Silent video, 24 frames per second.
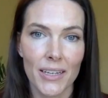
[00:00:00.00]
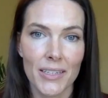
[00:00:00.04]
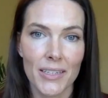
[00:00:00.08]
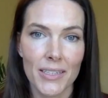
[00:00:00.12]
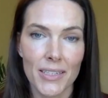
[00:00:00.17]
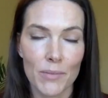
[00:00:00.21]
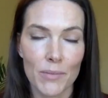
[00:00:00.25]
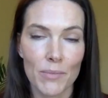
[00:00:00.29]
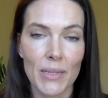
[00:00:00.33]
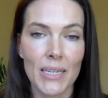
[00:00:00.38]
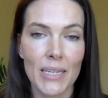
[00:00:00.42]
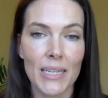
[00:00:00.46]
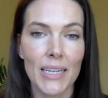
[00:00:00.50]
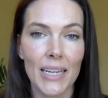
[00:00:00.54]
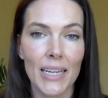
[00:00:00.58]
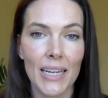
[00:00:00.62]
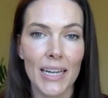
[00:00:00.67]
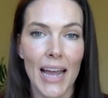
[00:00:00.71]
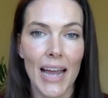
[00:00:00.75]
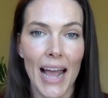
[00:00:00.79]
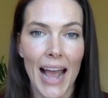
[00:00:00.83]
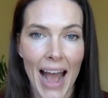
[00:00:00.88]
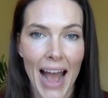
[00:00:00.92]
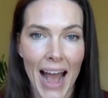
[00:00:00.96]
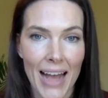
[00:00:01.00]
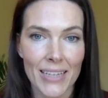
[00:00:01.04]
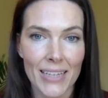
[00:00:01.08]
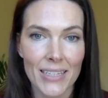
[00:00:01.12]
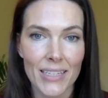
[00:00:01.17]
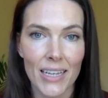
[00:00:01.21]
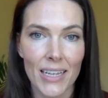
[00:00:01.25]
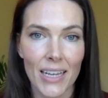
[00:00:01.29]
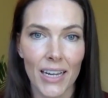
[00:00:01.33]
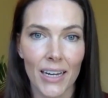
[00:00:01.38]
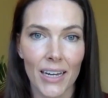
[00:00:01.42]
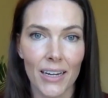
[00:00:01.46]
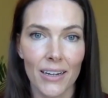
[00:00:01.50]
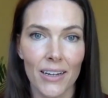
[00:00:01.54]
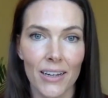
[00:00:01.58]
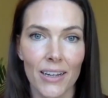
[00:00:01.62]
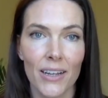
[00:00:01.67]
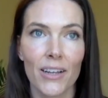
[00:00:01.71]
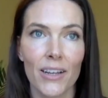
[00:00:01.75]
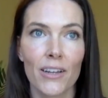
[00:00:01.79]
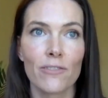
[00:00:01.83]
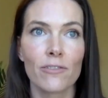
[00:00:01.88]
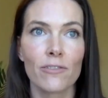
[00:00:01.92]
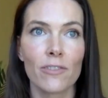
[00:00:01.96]
to begin asking
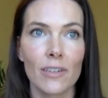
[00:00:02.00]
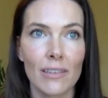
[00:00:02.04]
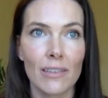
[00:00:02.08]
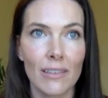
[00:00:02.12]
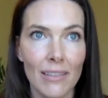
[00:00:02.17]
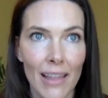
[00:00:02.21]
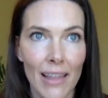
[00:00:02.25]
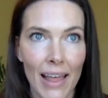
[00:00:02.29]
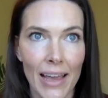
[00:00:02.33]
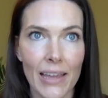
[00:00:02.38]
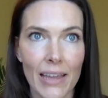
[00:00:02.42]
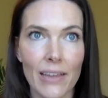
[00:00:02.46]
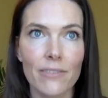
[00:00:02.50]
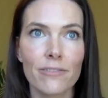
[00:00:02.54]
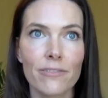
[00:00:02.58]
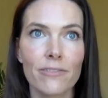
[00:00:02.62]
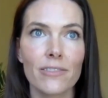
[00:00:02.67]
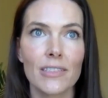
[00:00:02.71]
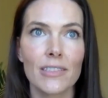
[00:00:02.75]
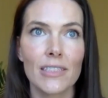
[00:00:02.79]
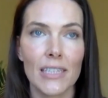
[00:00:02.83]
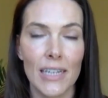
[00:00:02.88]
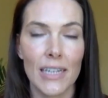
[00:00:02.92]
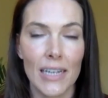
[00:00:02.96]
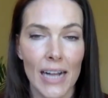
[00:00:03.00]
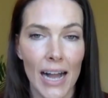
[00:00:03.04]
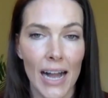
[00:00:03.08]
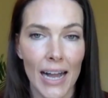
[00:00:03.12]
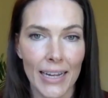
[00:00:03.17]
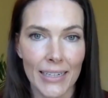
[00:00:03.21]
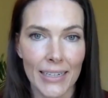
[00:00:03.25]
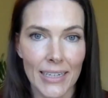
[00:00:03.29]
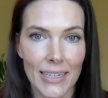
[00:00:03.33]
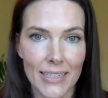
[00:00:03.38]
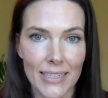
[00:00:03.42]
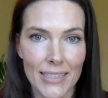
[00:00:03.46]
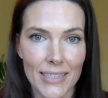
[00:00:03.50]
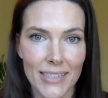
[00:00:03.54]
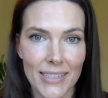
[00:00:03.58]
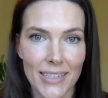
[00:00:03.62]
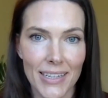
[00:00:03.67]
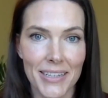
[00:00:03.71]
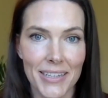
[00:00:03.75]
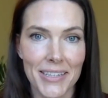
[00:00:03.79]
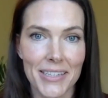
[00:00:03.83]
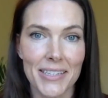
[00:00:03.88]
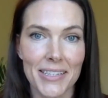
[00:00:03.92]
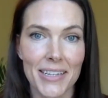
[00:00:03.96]
for life to guide us
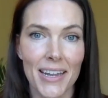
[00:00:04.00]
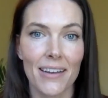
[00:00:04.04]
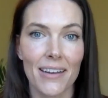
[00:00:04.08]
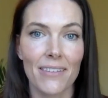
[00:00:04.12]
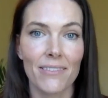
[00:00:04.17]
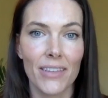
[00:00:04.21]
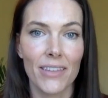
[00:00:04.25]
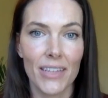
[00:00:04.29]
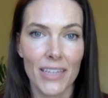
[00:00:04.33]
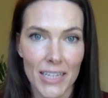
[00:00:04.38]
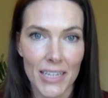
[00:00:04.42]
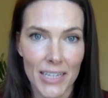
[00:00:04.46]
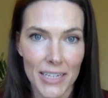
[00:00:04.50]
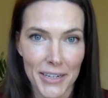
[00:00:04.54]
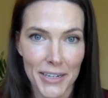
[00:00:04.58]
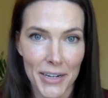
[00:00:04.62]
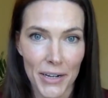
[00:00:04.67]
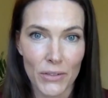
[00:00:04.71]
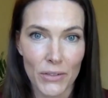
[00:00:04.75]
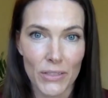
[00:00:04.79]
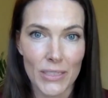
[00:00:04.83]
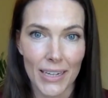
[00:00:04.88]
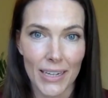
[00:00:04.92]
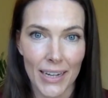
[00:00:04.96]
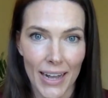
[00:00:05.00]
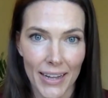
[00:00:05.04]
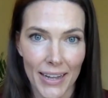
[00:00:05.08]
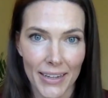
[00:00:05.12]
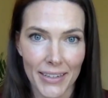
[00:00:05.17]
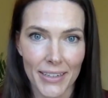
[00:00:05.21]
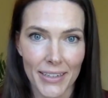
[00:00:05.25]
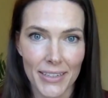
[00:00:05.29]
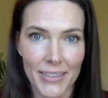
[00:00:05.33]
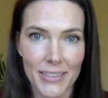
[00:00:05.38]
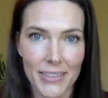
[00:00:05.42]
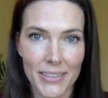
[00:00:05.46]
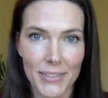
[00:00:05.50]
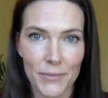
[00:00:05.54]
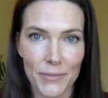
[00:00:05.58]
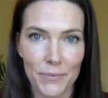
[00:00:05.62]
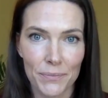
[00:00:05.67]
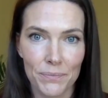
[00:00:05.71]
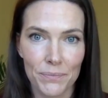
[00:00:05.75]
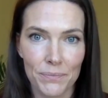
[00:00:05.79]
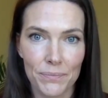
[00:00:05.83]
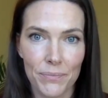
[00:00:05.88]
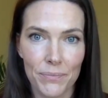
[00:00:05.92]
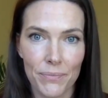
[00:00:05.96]
instead of the ego to guide us.
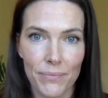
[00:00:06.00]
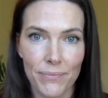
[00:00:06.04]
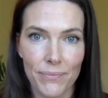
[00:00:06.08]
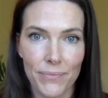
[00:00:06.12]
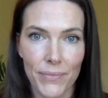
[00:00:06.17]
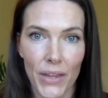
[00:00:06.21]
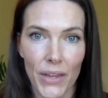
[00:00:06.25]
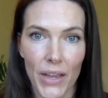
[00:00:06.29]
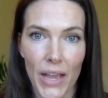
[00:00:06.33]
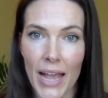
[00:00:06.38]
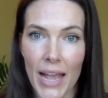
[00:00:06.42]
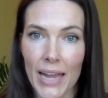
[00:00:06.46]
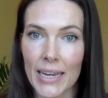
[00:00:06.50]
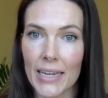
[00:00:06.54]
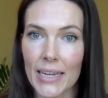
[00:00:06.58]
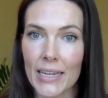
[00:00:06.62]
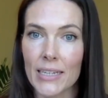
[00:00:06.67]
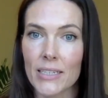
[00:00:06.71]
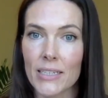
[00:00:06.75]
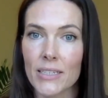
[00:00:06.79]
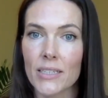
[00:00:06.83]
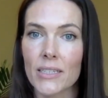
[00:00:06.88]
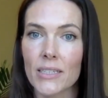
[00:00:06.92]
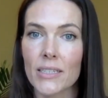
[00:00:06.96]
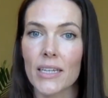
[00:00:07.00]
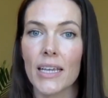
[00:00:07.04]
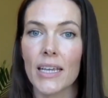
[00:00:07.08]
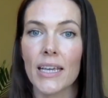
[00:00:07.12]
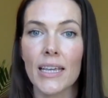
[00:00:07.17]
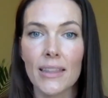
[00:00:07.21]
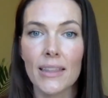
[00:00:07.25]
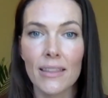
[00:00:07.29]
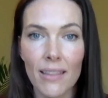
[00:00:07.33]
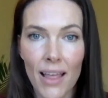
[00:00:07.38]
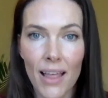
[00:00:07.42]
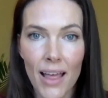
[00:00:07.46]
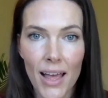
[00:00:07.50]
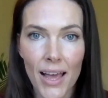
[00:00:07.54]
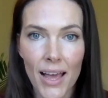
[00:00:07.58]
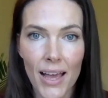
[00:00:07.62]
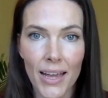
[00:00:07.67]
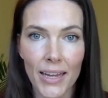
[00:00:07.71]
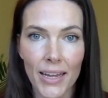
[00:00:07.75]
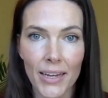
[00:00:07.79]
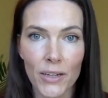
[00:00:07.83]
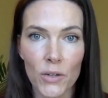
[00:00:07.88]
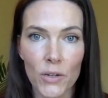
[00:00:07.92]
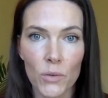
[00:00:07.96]
And it is in
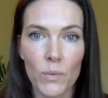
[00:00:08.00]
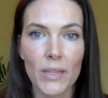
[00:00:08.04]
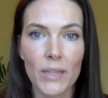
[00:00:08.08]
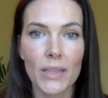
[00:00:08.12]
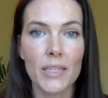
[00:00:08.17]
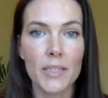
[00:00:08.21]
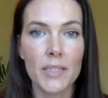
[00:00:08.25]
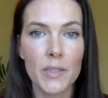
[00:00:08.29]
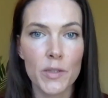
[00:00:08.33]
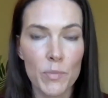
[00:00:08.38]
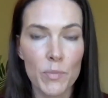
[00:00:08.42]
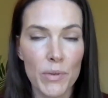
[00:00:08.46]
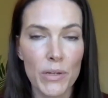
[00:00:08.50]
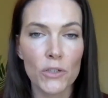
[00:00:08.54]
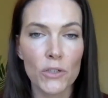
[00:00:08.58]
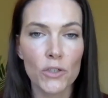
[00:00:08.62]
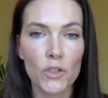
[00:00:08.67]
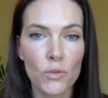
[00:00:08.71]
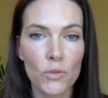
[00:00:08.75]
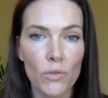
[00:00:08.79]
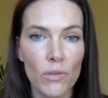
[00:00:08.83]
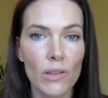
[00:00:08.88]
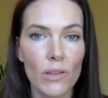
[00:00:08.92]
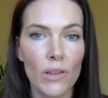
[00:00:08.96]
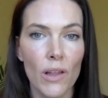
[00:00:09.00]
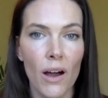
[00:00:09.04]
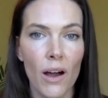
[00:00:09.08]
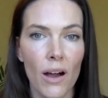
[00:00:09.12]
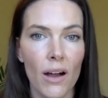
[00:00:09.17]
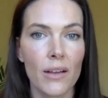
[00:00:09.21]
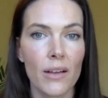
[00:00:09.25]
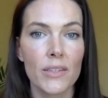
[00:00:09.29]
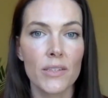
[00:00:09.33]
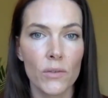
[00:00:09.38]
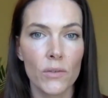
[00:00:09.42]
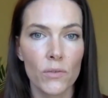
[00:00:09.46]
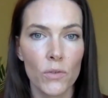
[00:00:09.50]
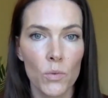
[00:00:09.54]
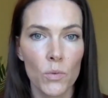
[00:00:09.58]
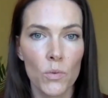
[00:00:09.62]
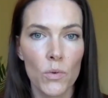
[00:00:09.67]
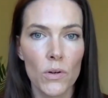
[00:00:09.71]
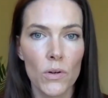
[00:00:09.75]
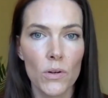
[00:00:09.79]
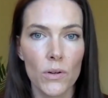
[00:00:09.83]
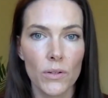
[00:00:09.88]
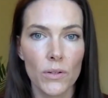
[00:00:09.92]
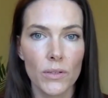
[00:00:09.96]
line with the spiritual laws of the
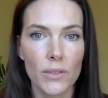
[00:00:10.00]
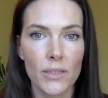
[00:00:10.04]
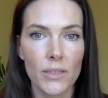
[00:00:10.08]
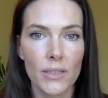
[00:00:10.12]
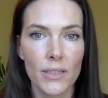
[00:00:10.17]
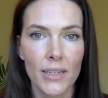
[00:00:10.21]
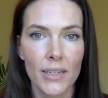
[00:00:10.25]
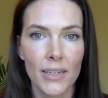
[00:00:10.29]
world.